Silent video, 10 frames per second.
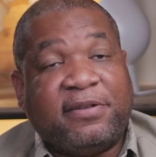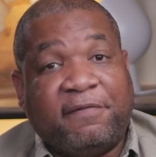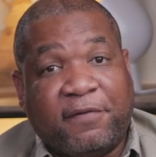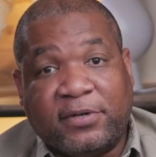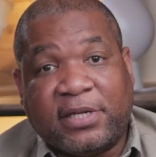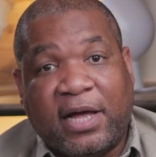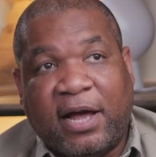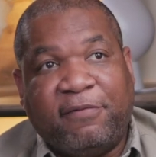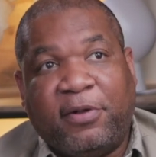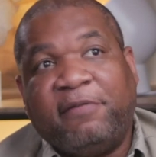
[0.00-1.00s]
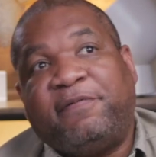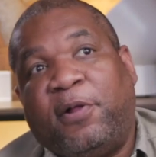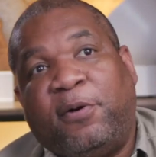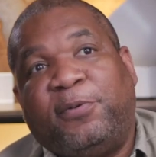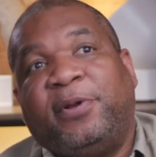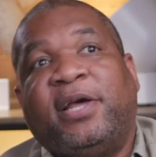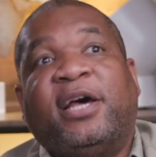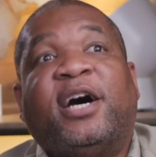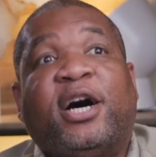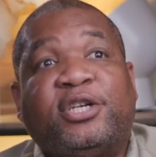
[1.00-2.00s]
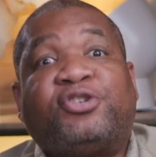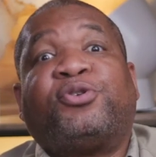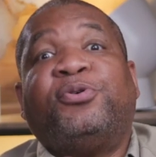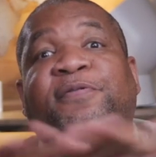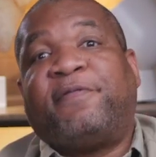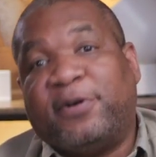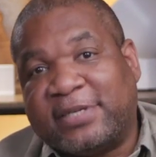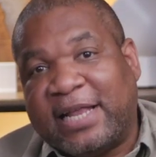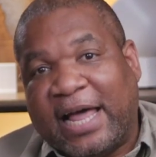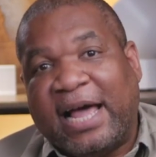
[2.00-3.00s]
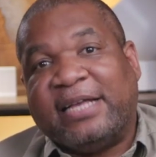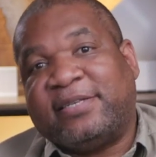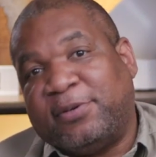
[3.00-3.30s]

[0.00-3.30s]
first class. I've only flown true first class.